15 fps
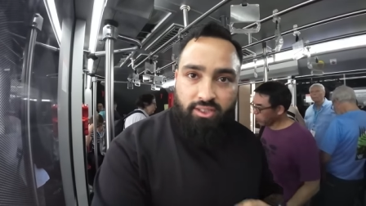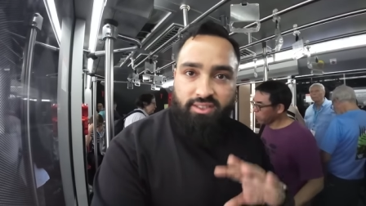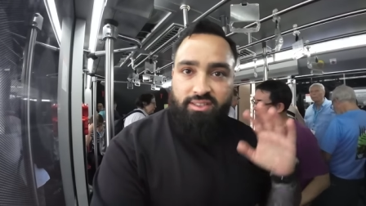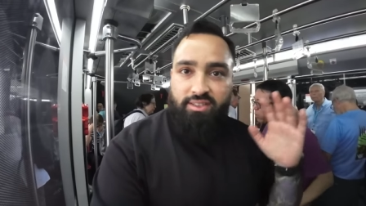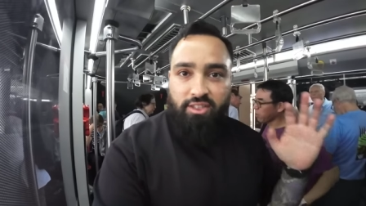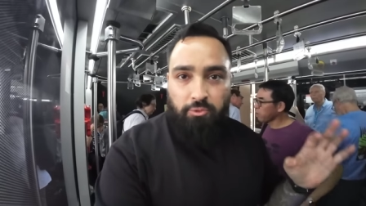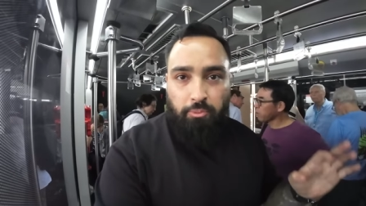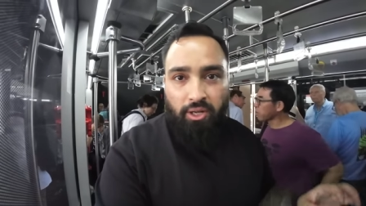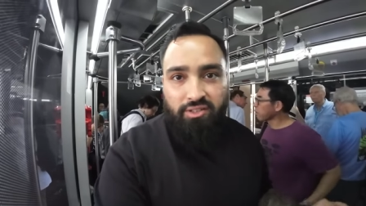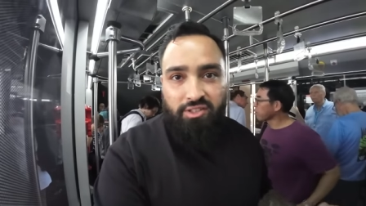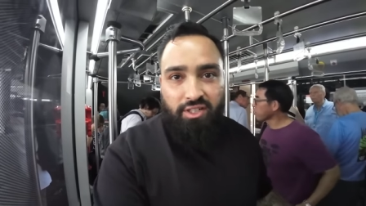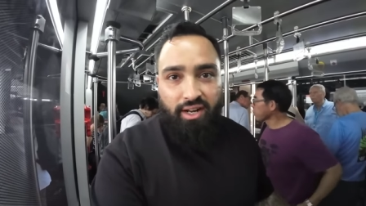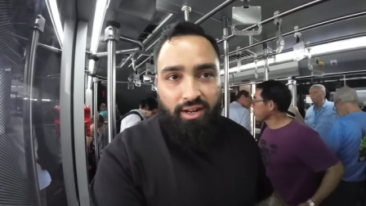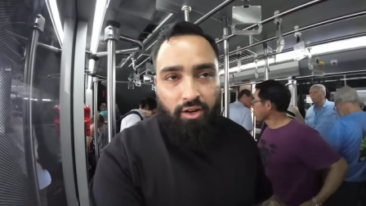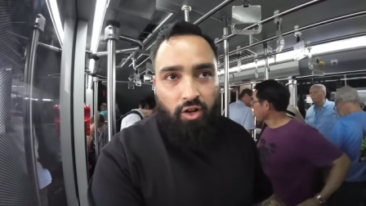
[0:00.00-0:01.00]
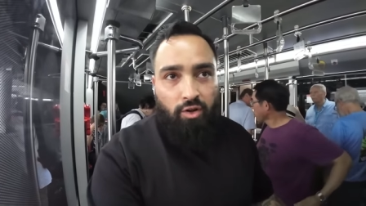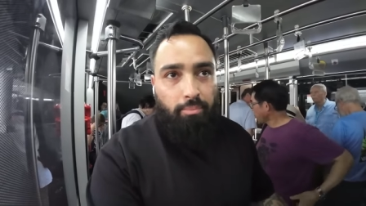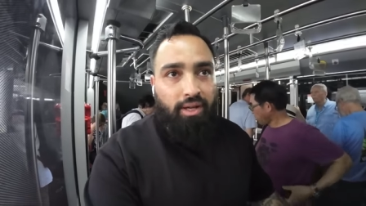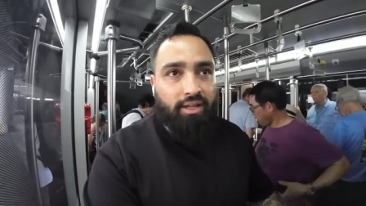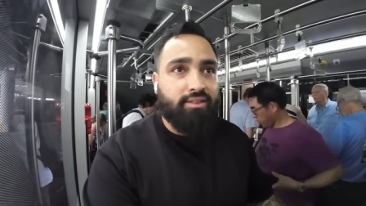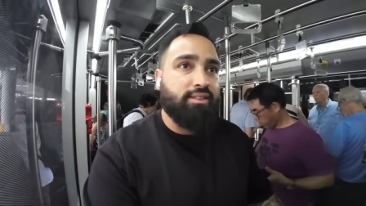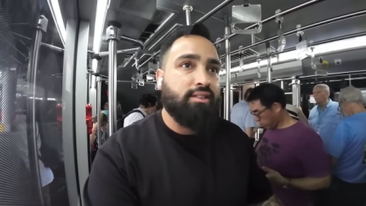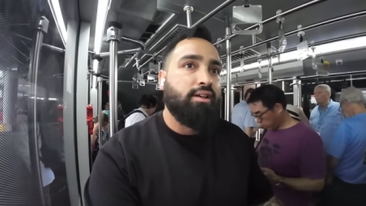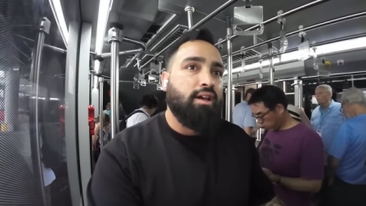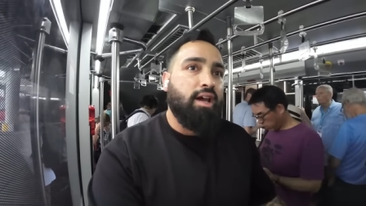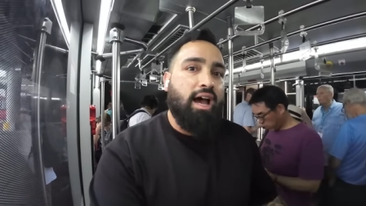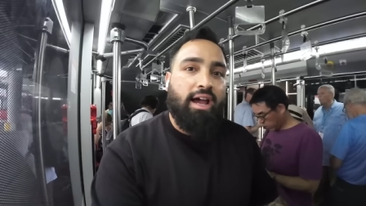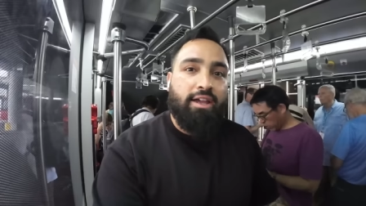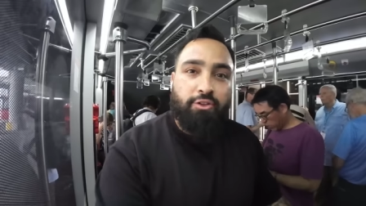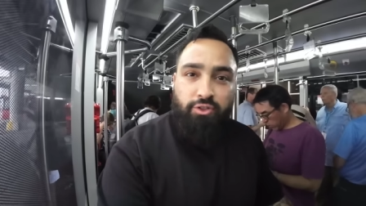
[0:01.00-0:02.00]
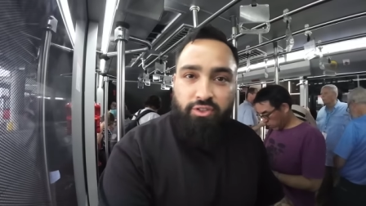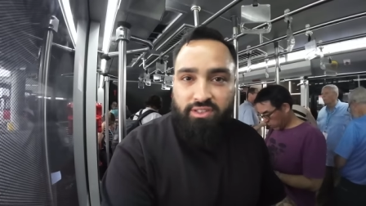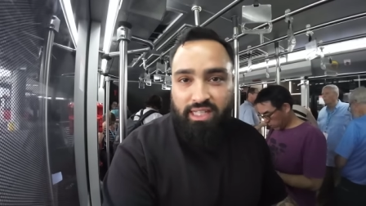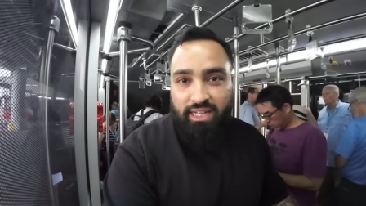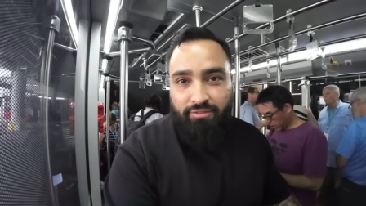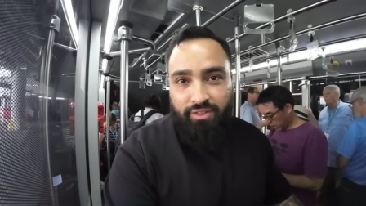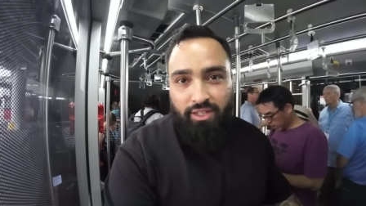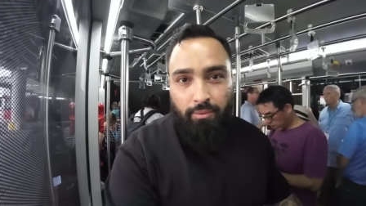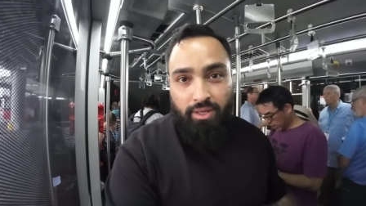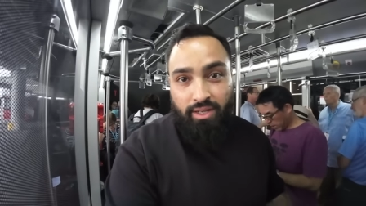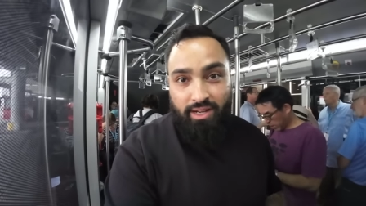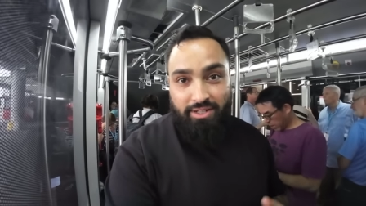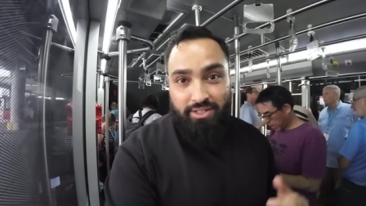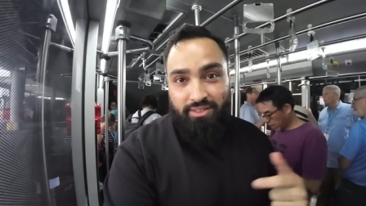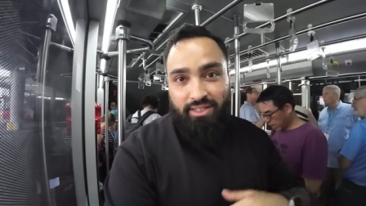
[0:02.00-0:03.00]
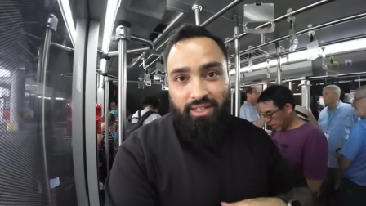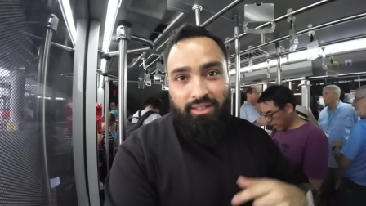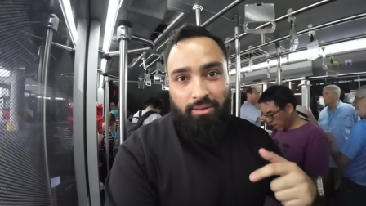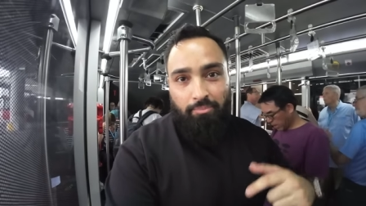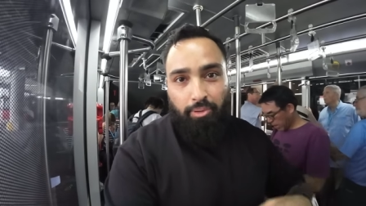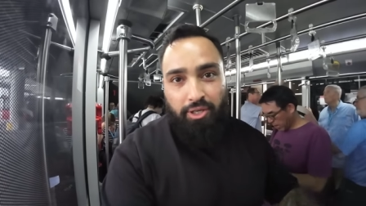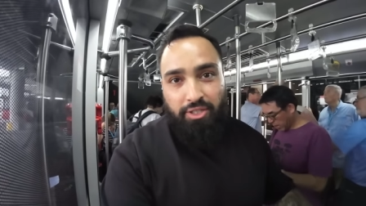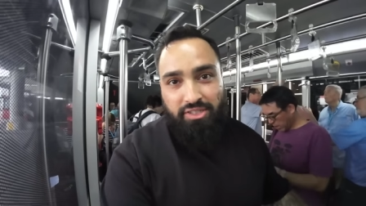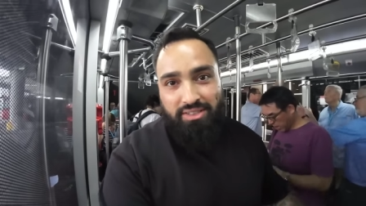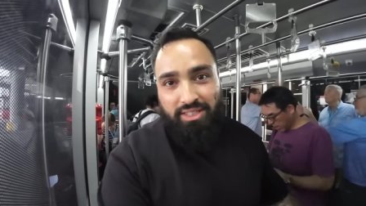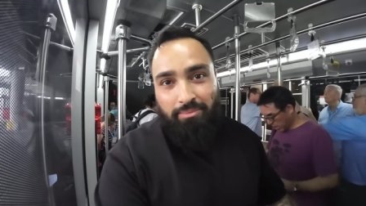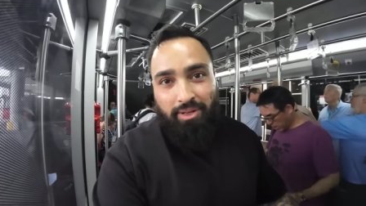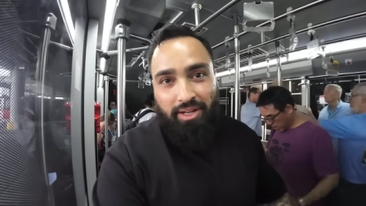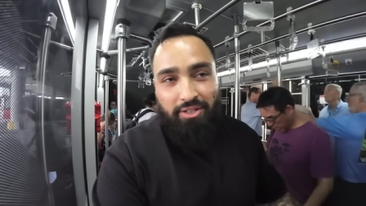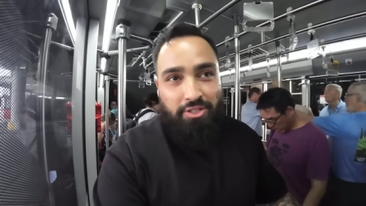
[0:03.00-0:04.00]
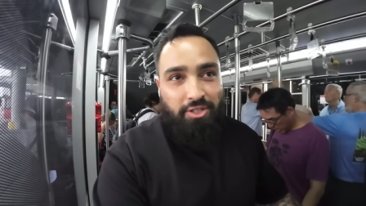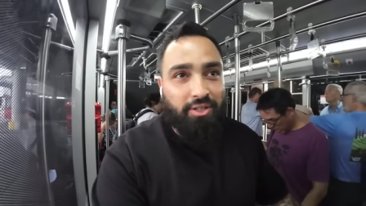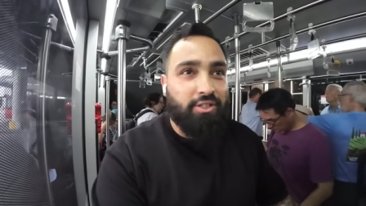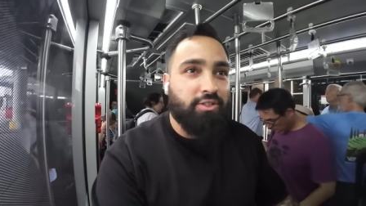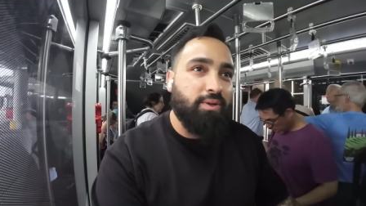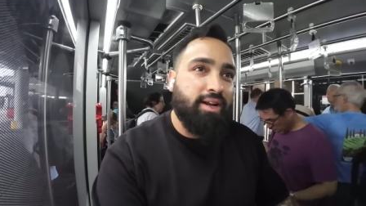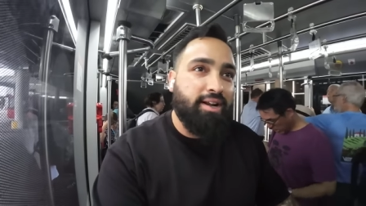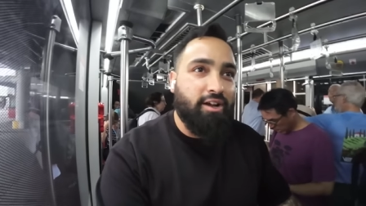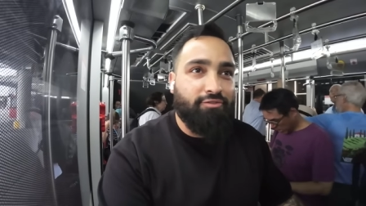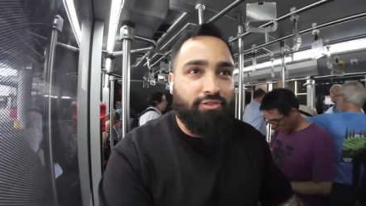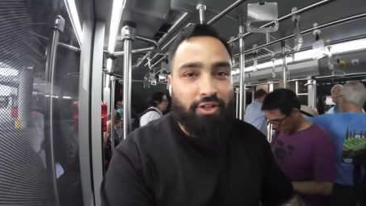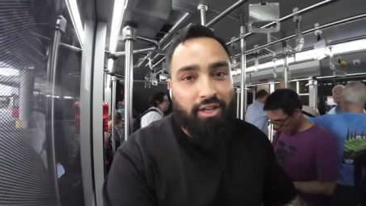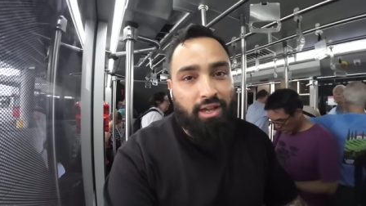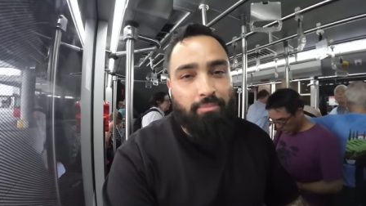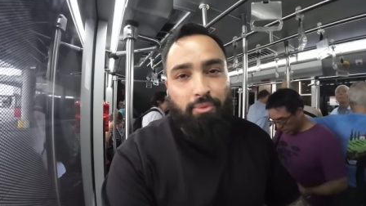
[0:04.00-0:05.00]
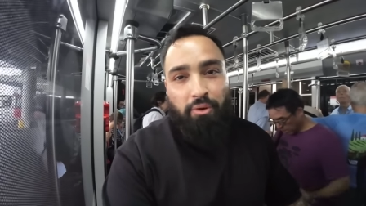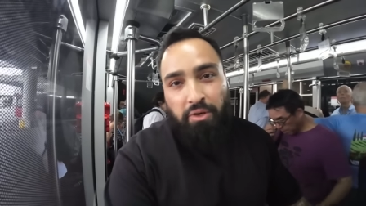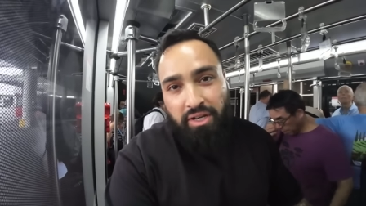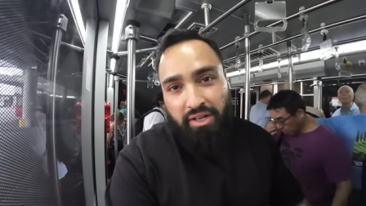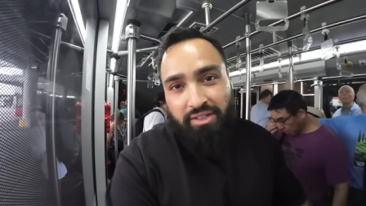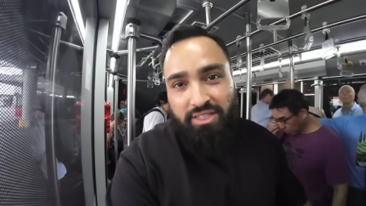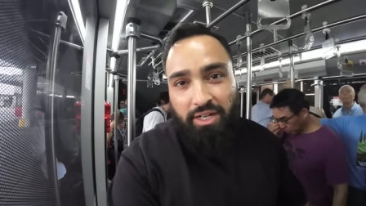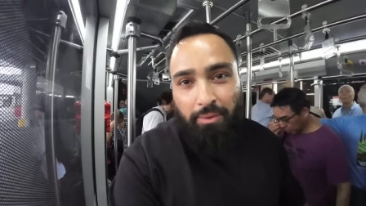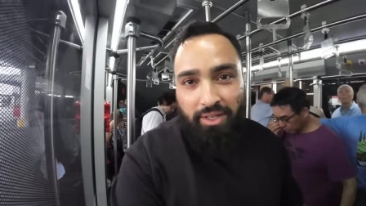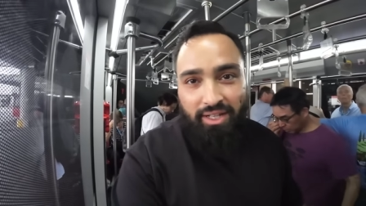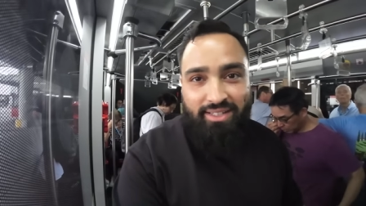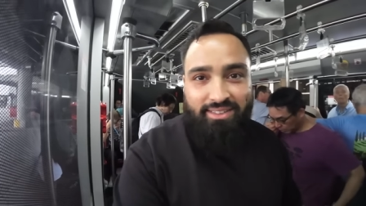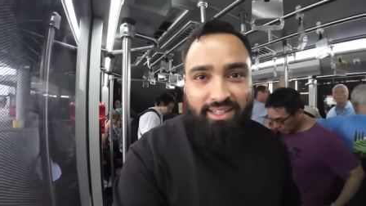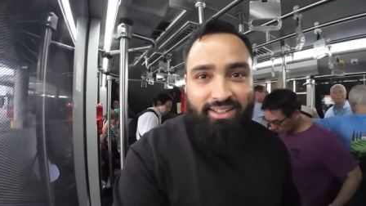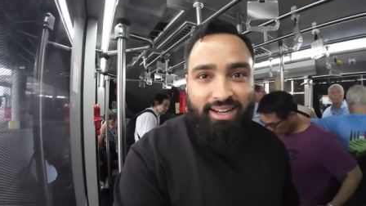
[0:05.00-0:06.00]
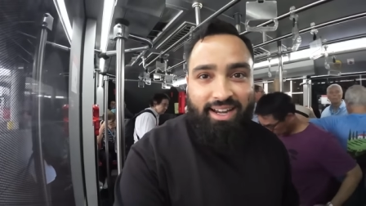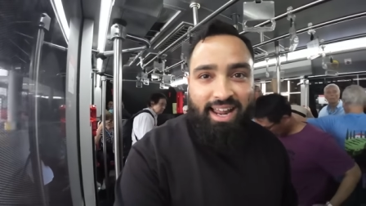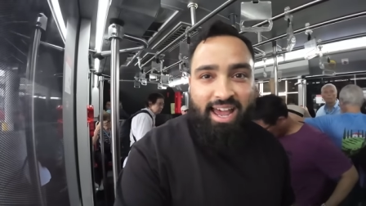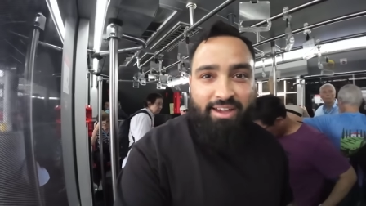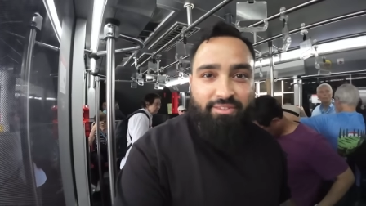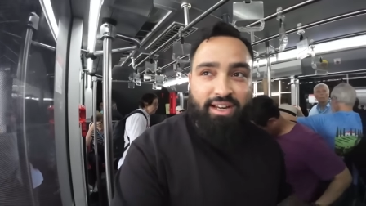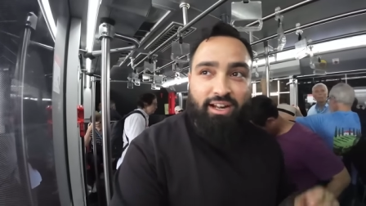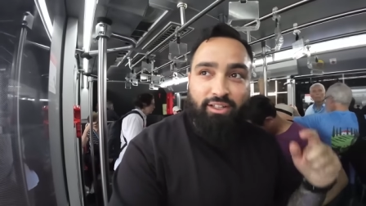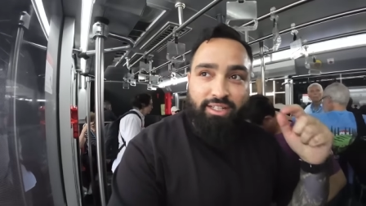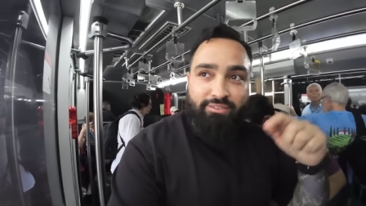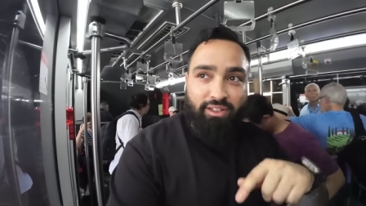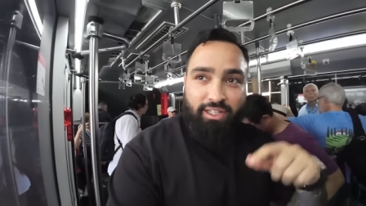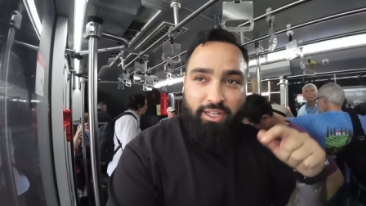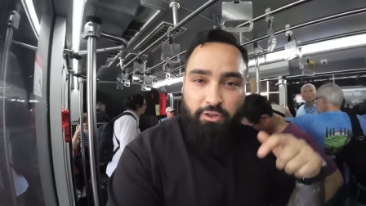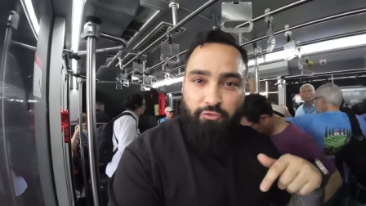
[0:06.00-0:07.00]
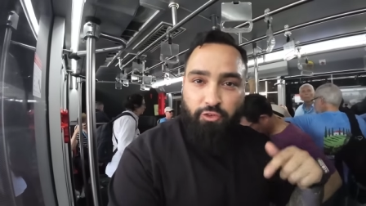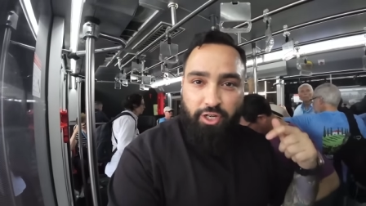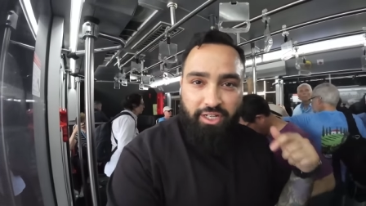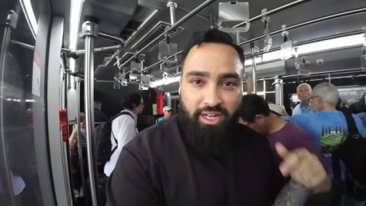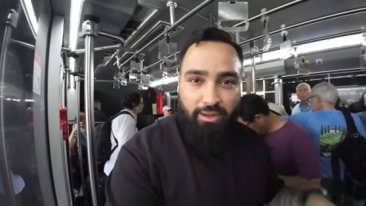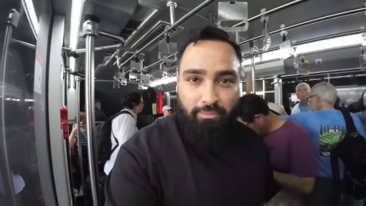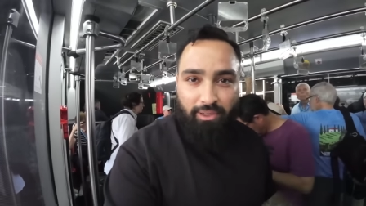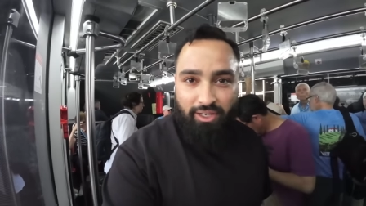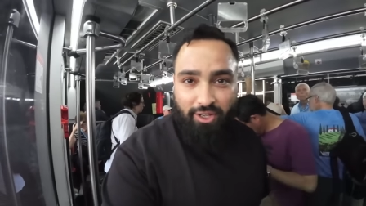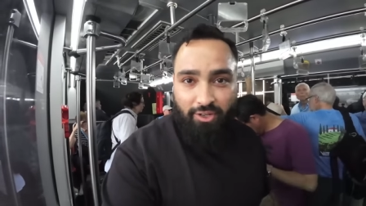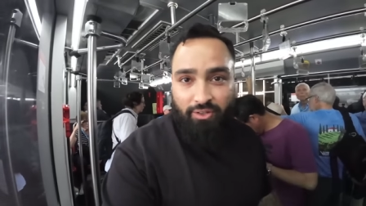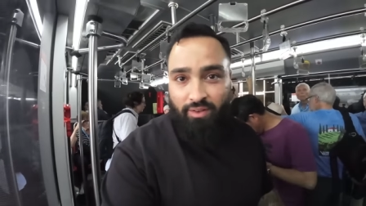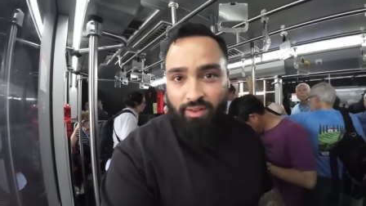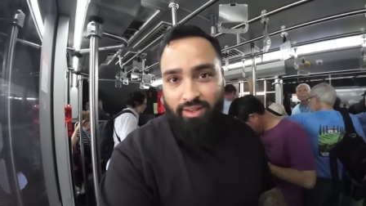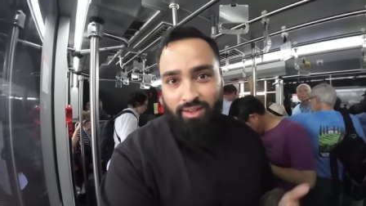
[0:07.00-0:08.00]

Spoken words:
This isn't sponsored at all, but I use Safety Wing. I just got done purchasing my insurance right now for Cambodia because I realized I didn't have it. I'll leave a link for you down below.